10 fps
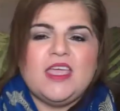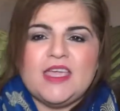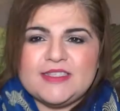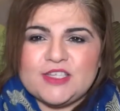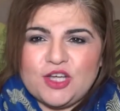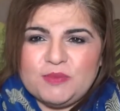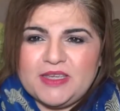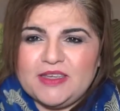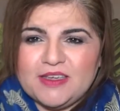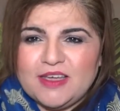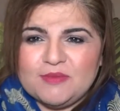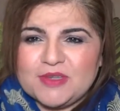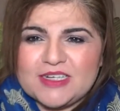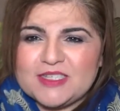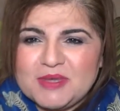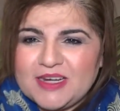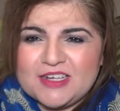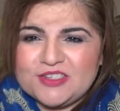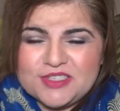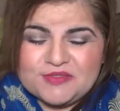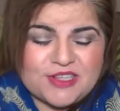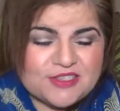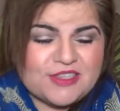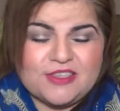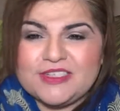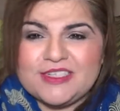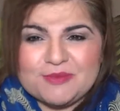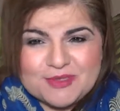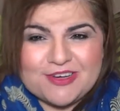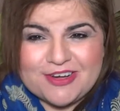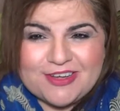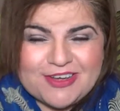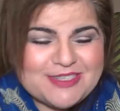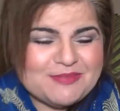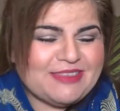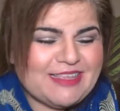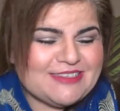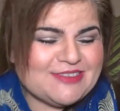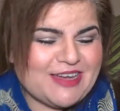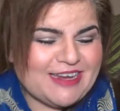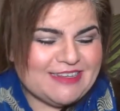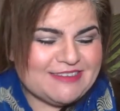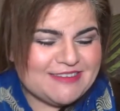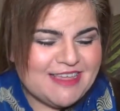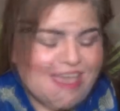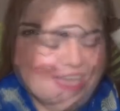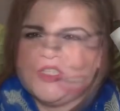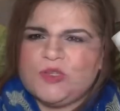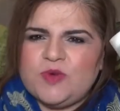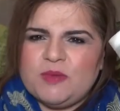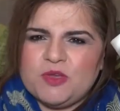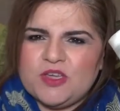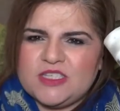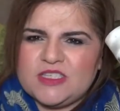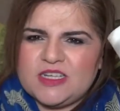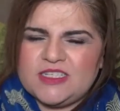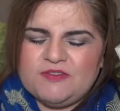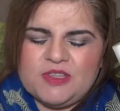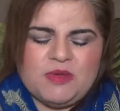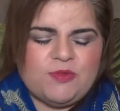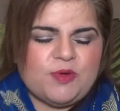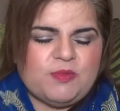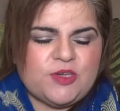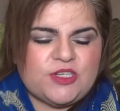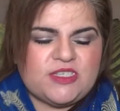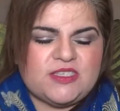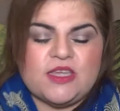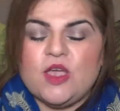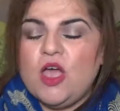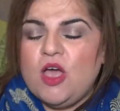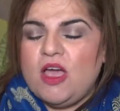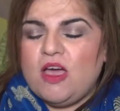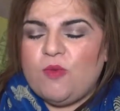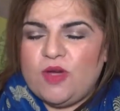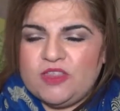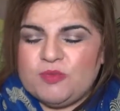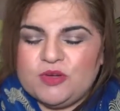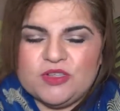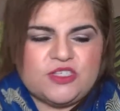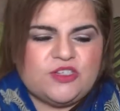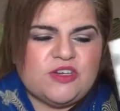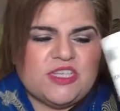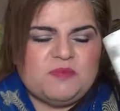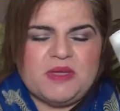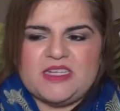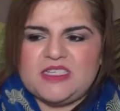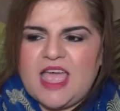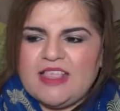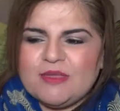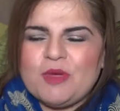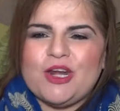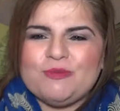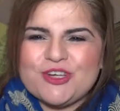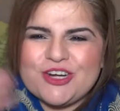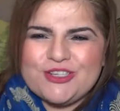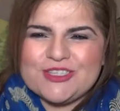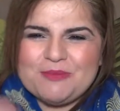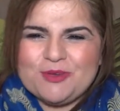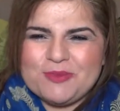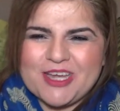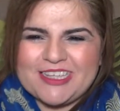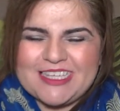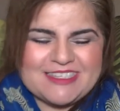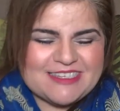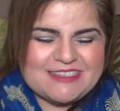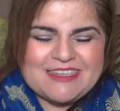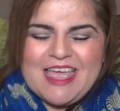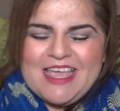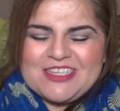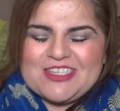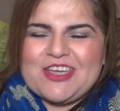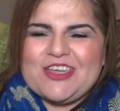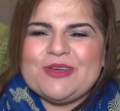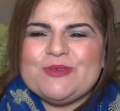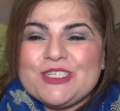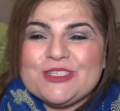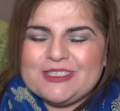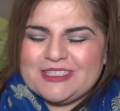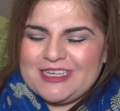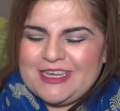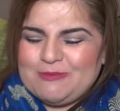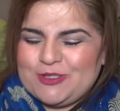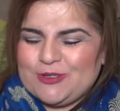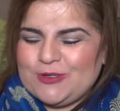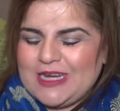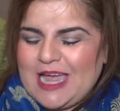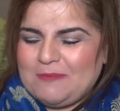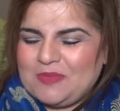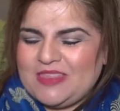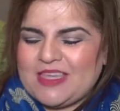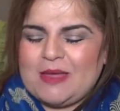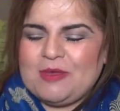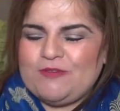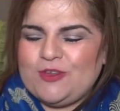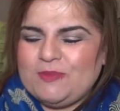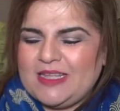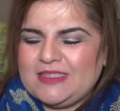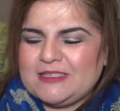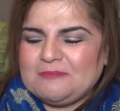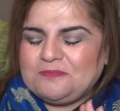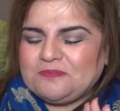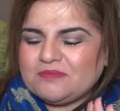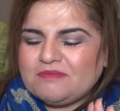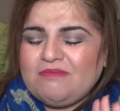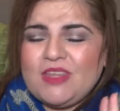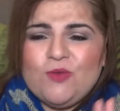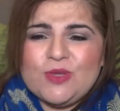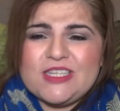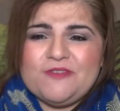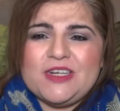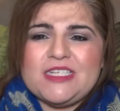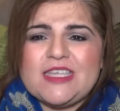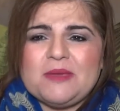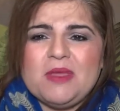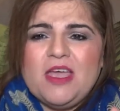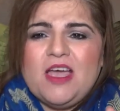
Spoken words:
it's a hobby. I'm not going to spend hundreds of dollars on lighting. I'm sorry, guys, but that's the way it is. If I was to repurchase, I'd definitely be repurchasing one of the Paulas Choice, but at the moment I'm trying to use up all my cleansers, so which you'll see, I'm sure, in the coming few months. Once I finish them,